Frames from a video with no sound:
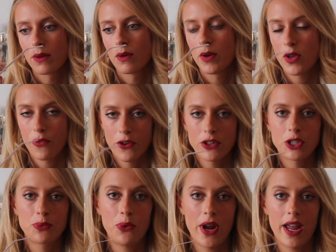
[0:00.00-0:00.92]
when you
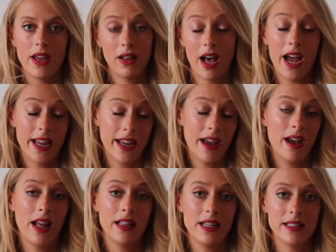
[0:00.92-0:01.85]
first spray it, I
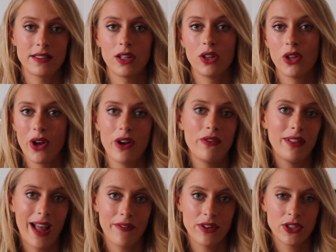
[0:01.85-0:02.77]
get at least a lot of
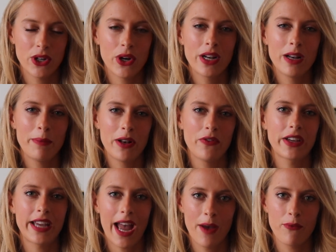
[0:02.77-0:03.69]
lavender and a bit of a
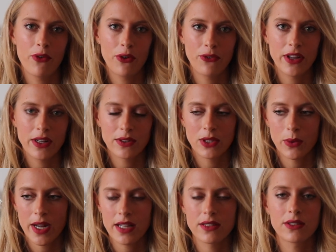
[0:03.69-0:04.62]
camphor feel
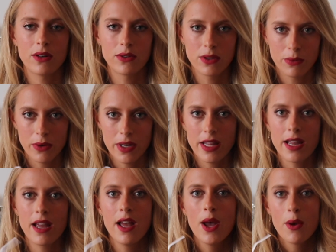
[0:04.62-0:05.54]
to it, so to
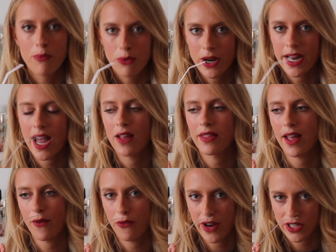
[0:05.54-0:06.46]
really bring out
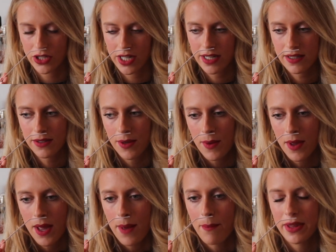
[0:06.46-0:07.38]
that freshness.
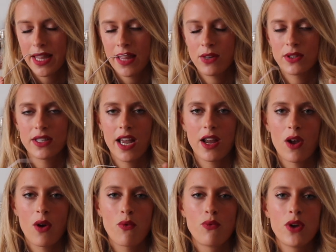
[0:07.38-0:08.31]
But then there's
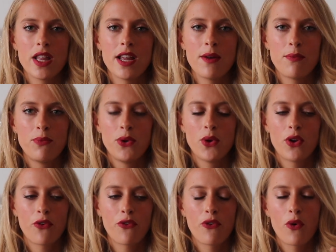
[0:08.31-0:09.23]
like a really
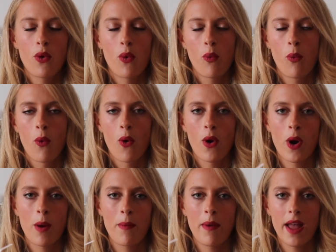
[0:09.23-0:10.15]
beautiful,
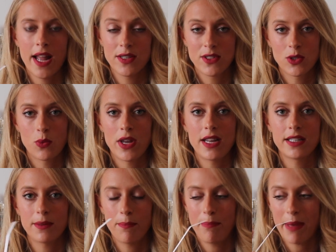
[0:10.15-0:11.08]
warm and
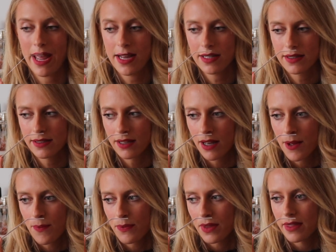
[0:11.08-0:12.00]
sweet base
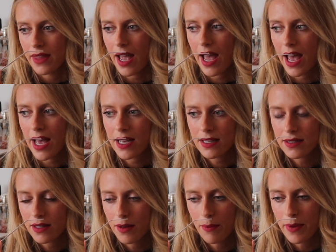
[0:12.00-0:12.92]
that
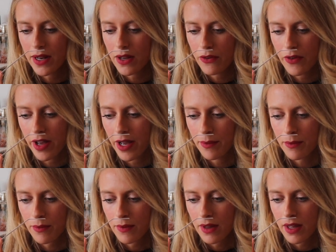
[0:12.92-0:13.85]
has a bit of